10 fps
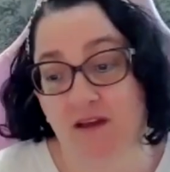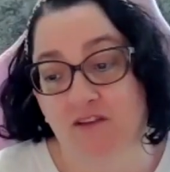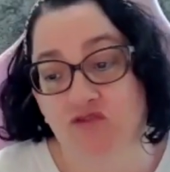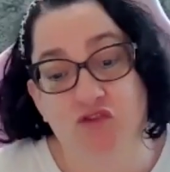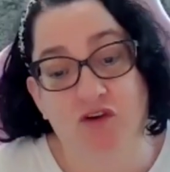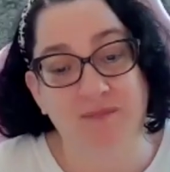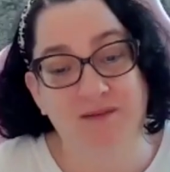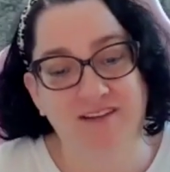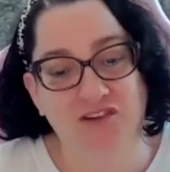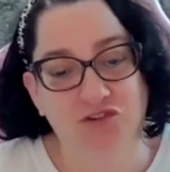trauma
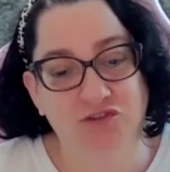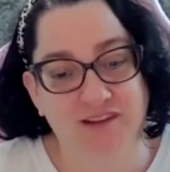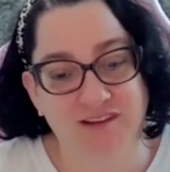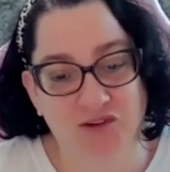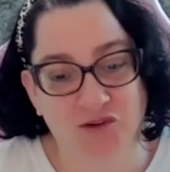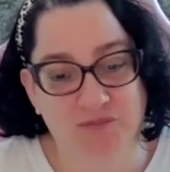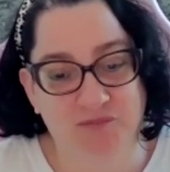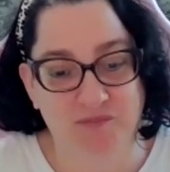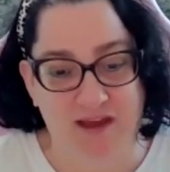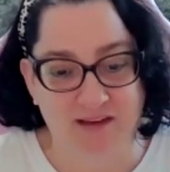in your
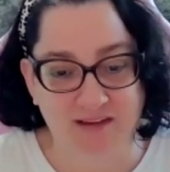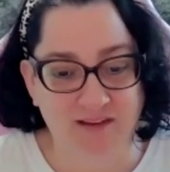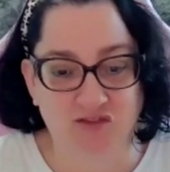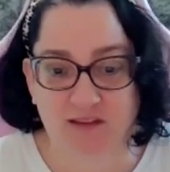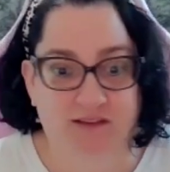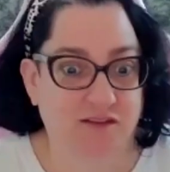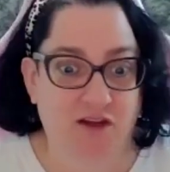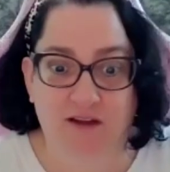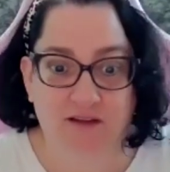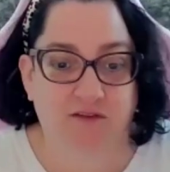baggage that's
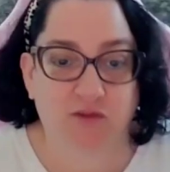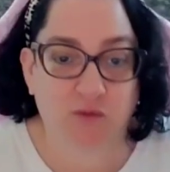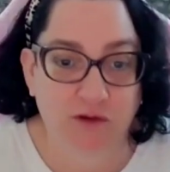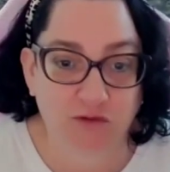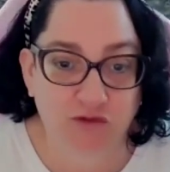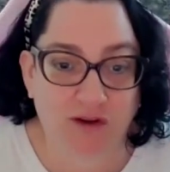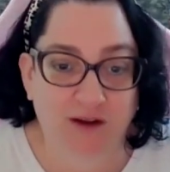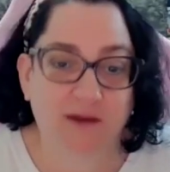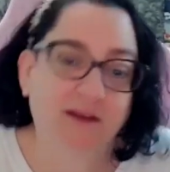not even real trauma.